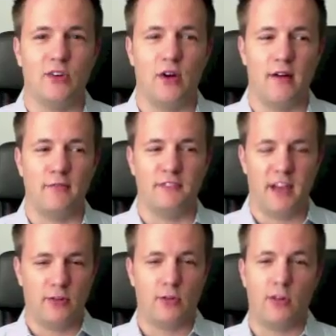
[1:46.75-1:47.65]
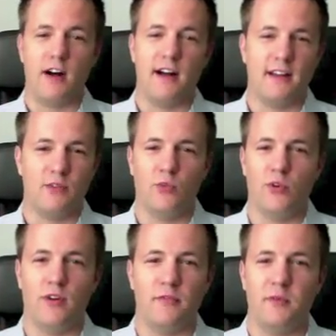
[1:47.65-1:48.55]
They'll have teller line
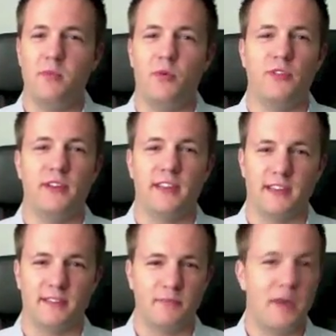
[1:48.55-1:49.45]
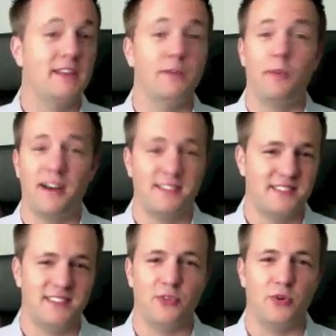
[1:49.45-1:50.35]
of people that can make
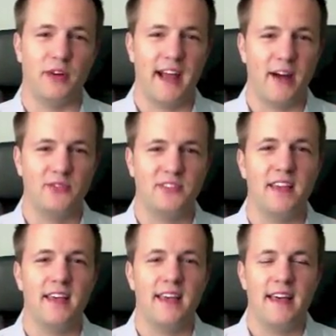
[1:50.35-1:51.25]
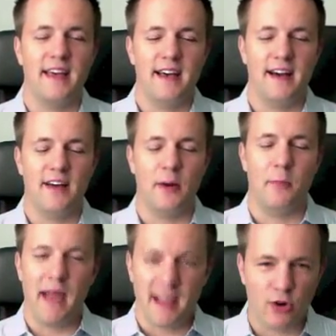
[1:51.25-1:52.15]
deposits into accounts. A
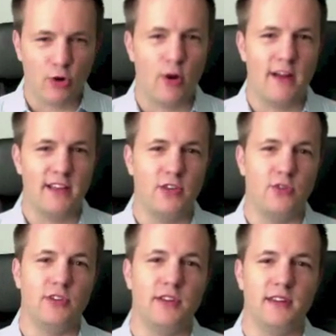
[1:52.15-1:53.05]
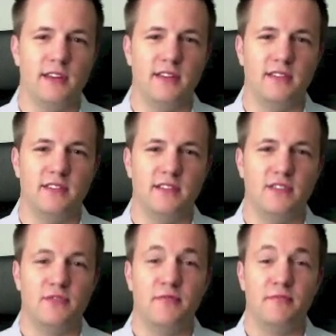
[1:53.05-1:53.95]
bank or credit union
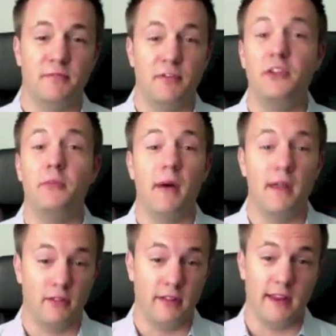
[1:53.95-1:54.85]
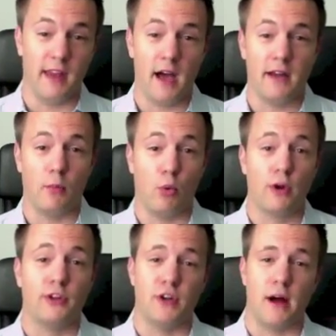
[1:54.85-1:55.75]
is fundamentally not a
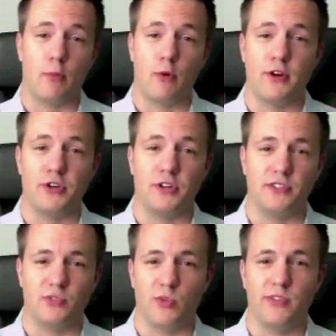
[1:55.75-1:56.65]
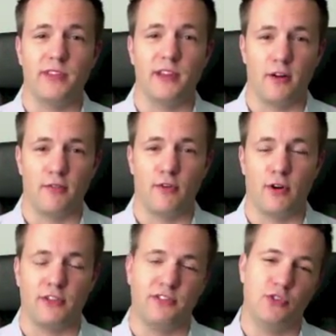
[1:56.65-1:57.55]
mortgage operation. It's really there for
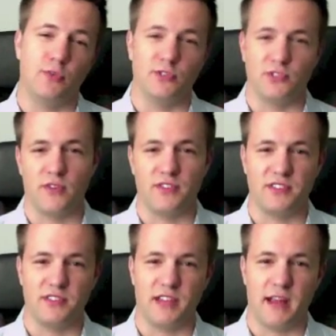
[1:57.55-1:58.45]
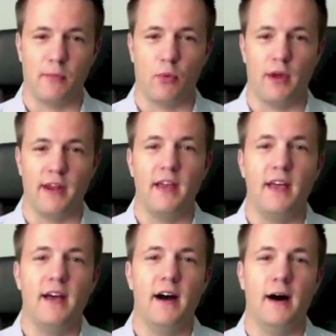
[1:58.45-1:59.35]
a consumer services standpoint.
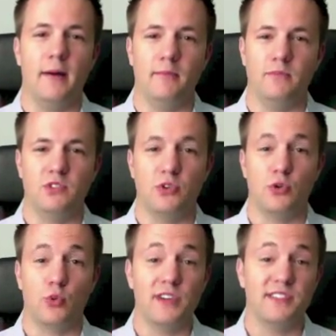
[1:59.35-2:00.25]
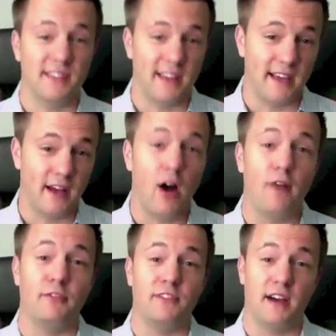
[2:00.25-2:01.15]
So the reason they
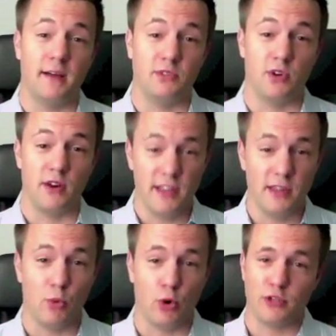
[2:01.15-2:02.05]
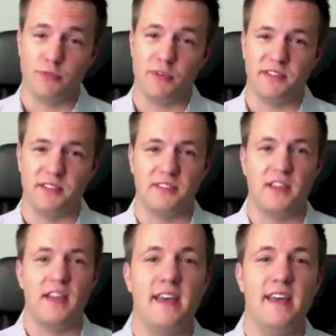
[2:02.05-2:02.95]
oftentimes are in the mortgage business
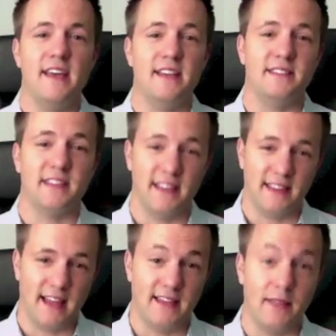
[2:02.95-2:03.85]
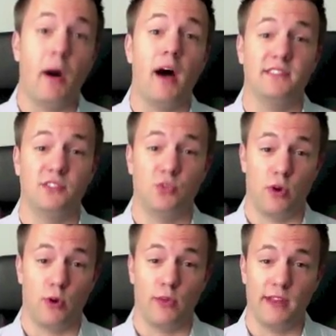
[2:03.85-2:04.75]
is to get that
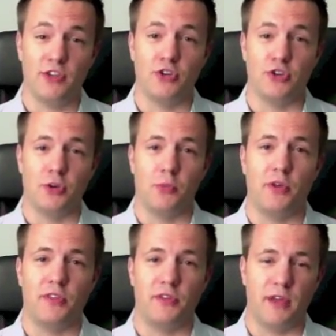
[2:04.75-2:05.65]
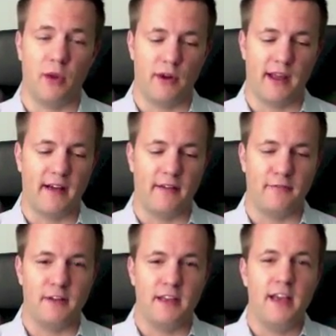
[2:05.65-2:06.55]
depository relationship with you. They want to have
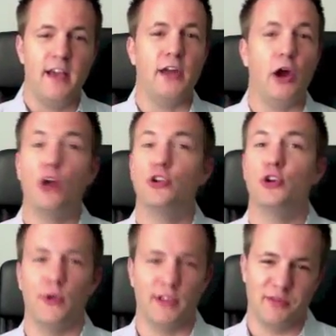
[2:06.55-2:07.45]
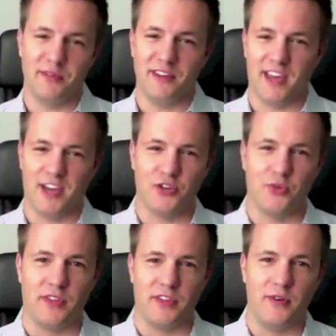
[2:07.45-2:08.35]
an ongoing communication
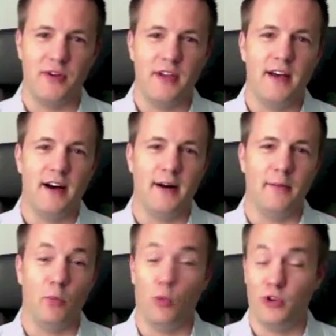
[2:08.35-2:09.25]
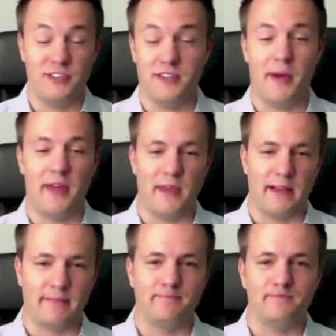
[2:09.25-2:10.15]
with you, which isn't a bad
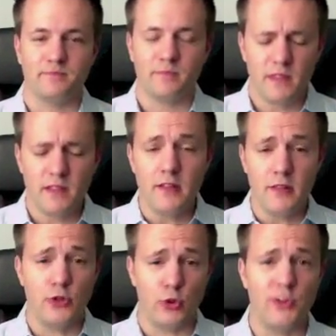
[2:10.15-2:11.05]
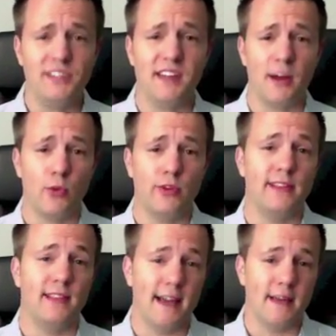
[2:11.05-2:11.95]
thing. The reason I really
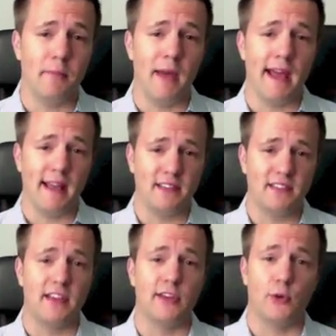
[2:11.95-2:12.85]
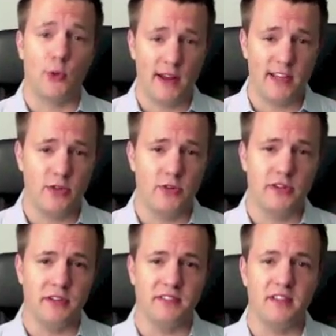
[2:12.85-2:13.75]
like banks and credit
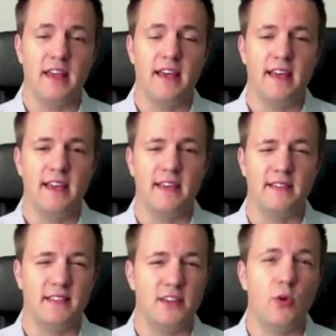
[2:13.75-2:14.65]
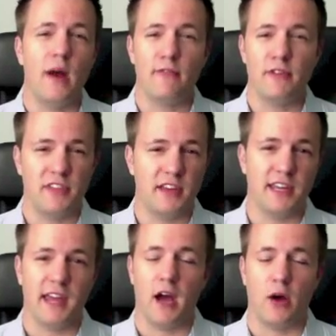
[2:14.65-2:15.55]
unions is they do everything
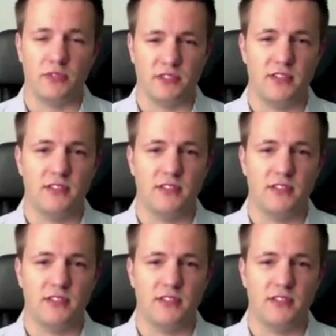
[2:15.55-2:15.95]
in-house.